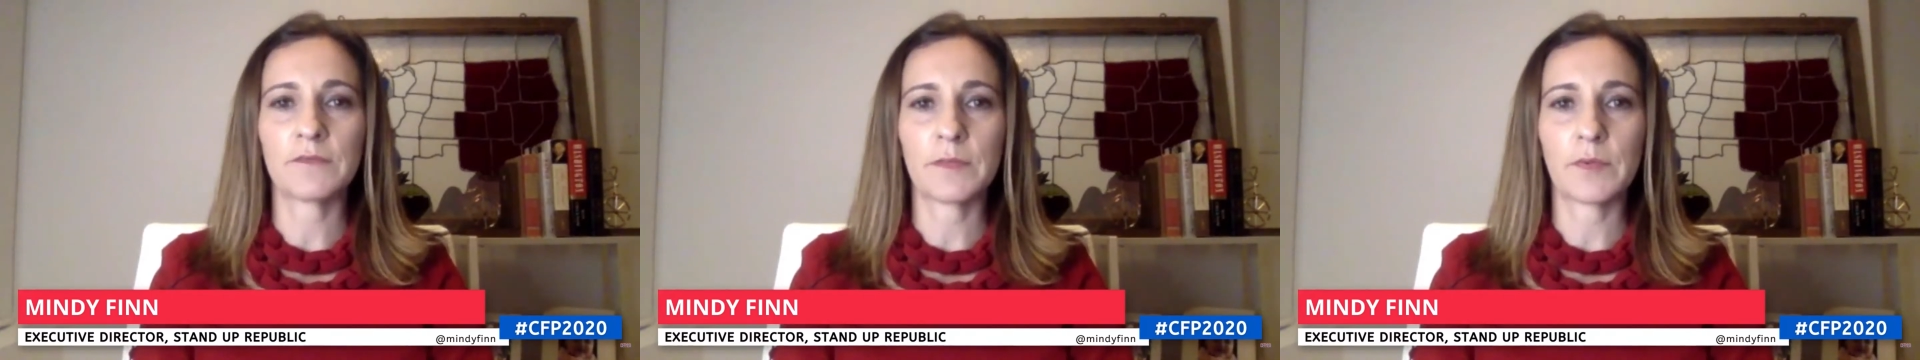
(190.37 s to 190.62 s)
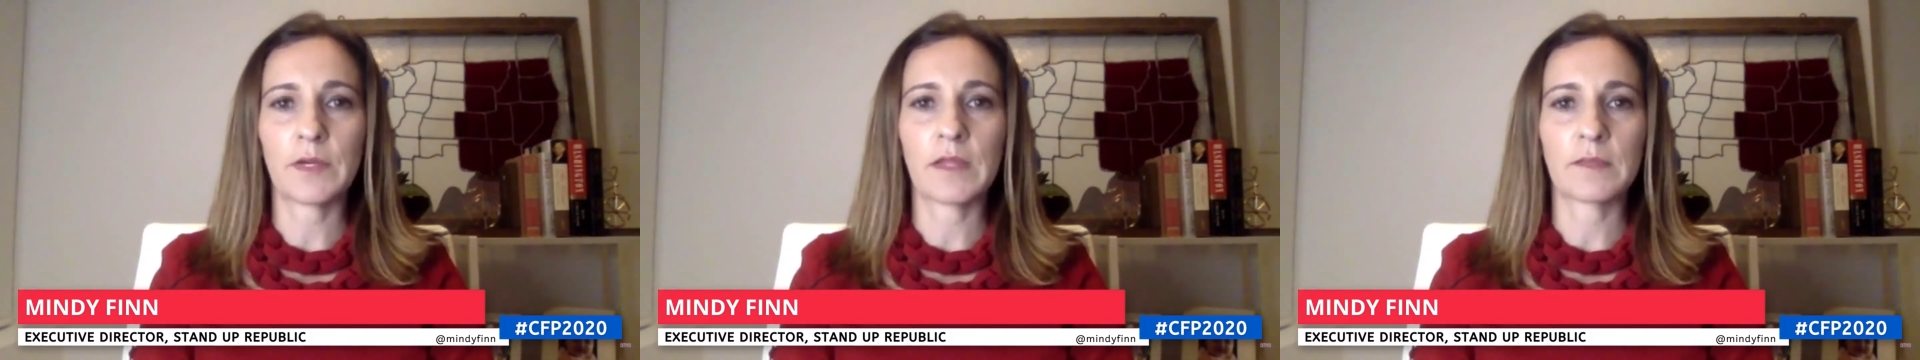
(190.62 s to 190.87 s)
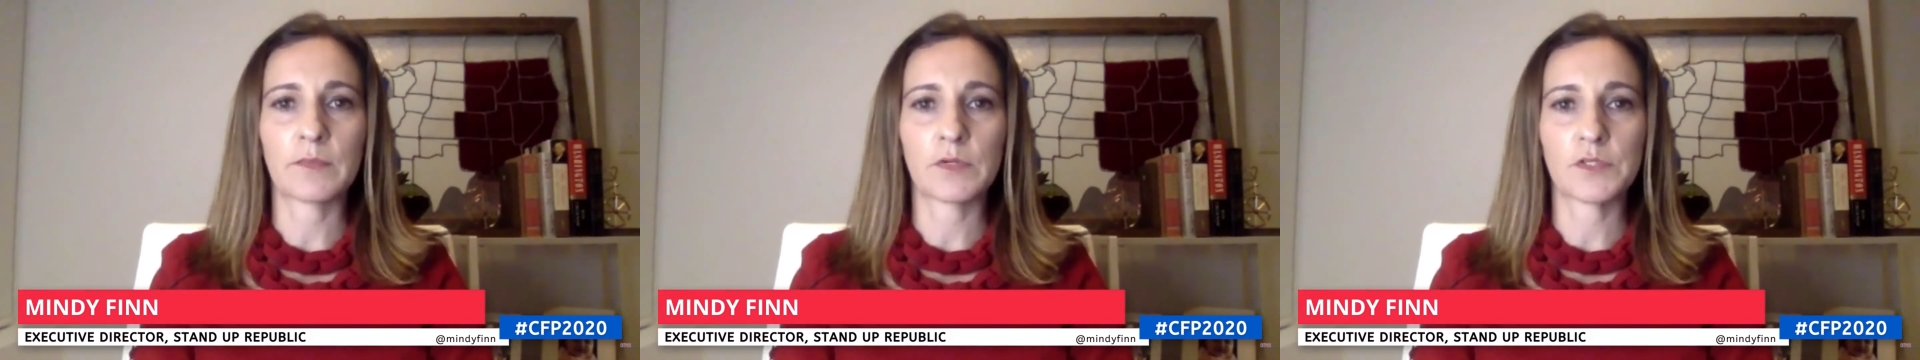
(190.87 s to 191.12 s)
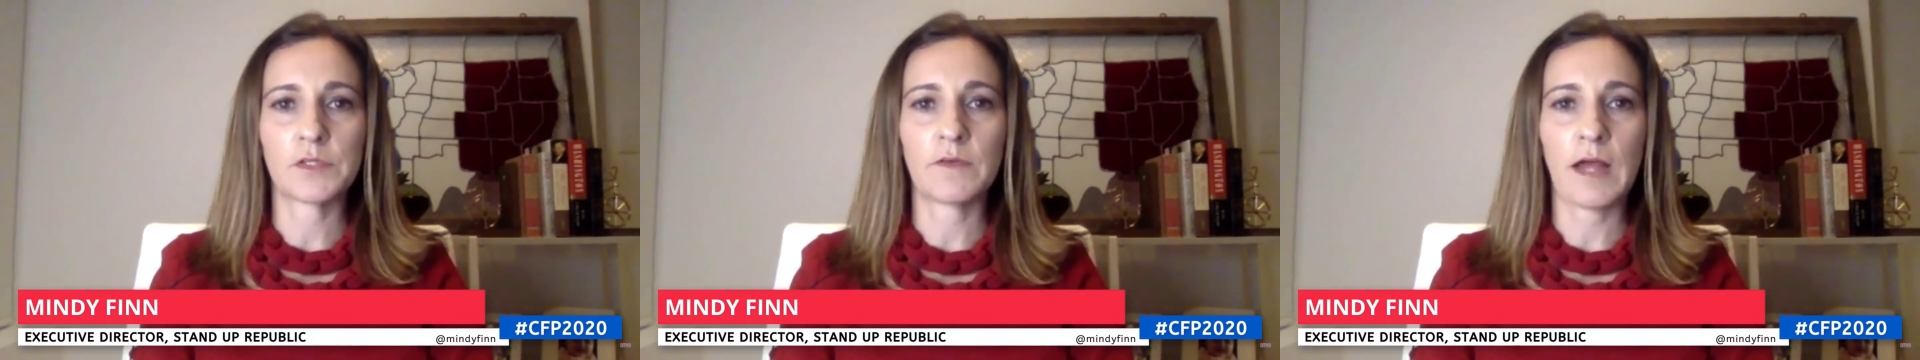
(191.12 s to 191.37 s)
liberty, and the
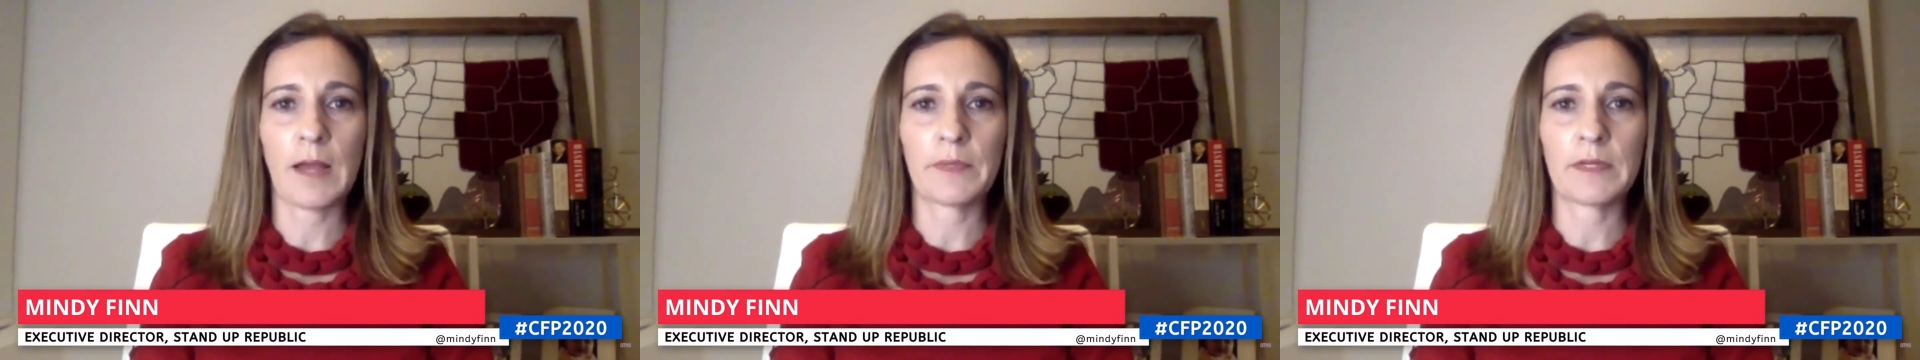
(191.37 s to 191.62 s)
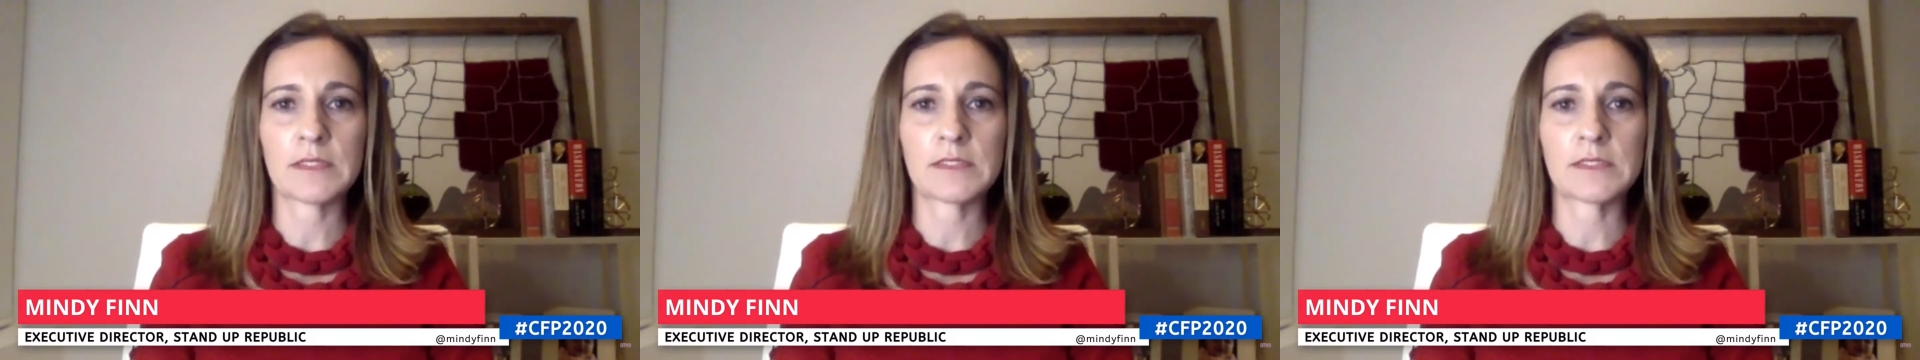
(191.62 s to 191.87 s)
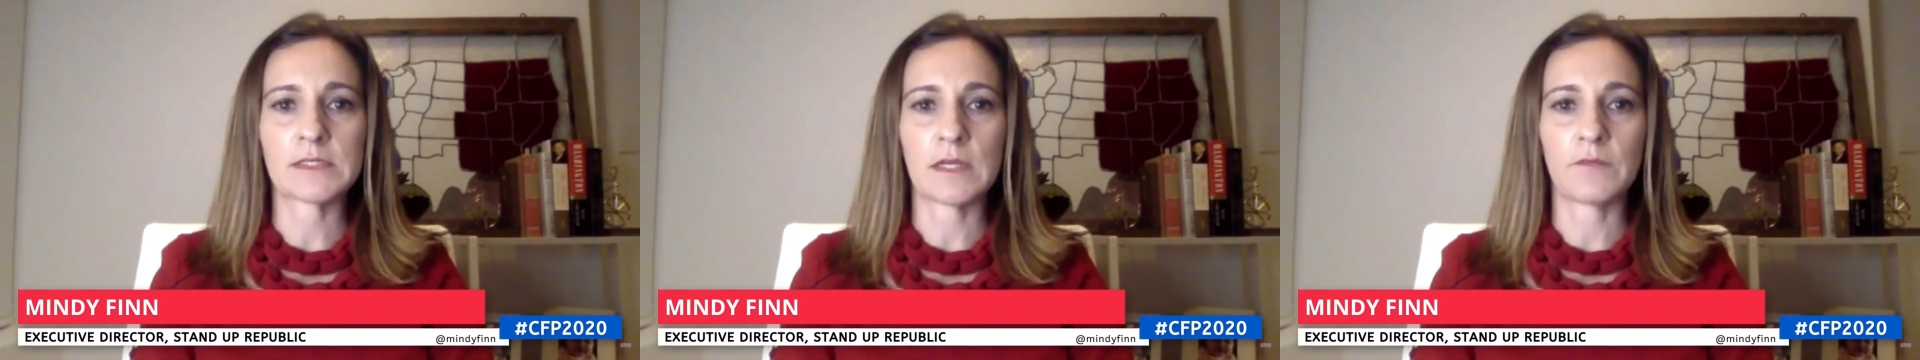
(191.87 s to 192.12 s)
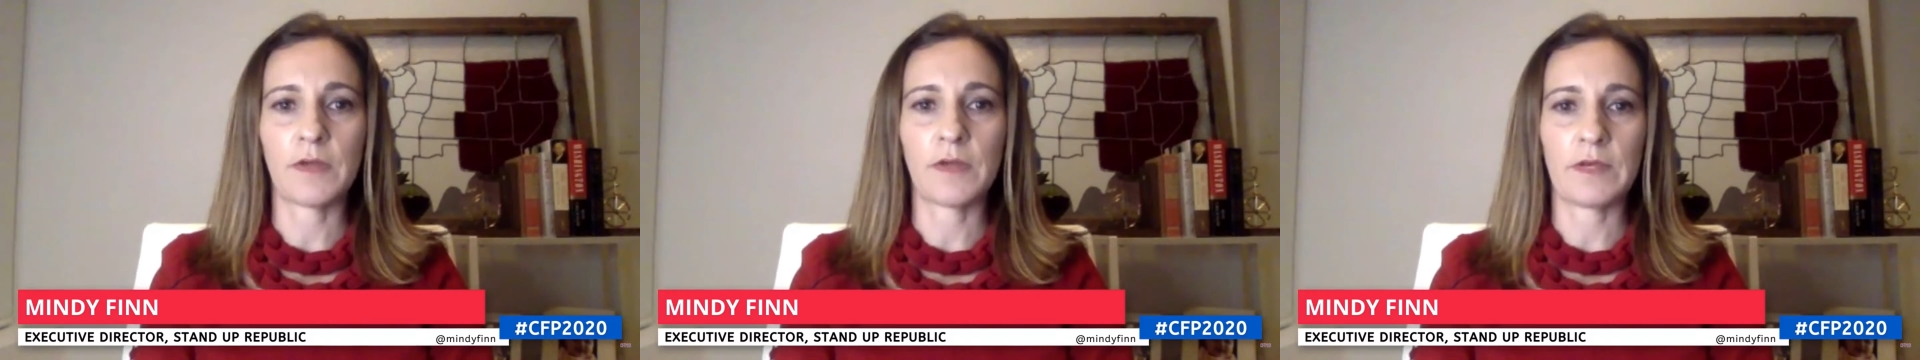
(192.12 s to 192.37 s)
pursuit of happiness is
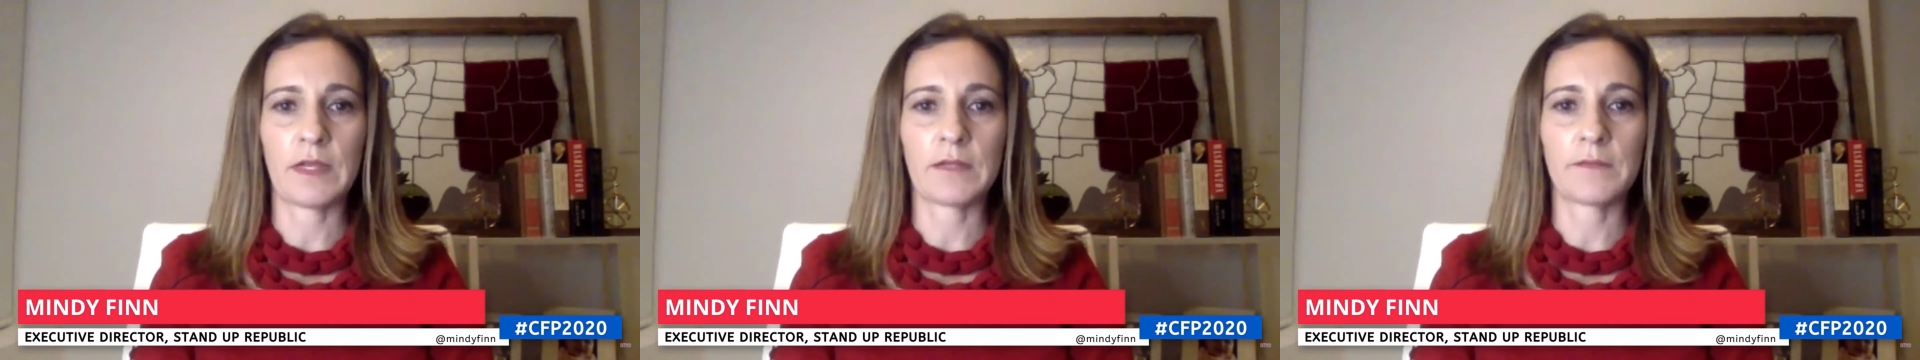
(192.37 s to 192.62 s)
self-evident.